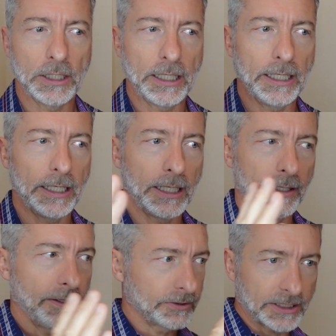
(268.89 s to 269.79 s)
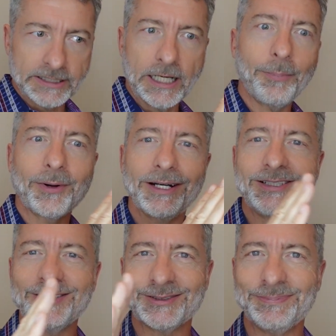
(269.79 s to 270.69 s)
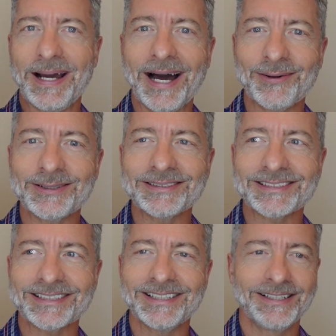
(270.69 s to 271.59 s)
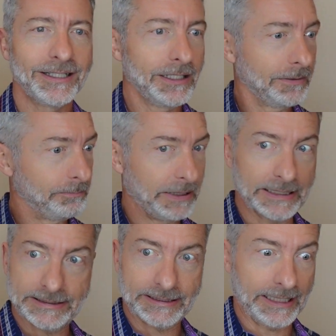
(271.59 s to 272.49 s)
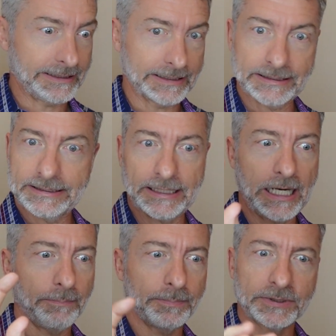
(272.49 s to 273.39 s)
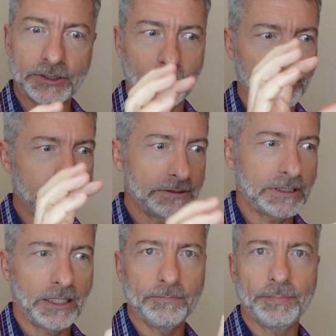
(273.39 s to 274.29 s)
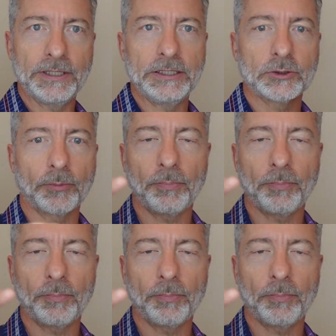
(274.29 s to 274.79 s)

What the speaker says: there's a separation of powers, but that doesn't stop certain companies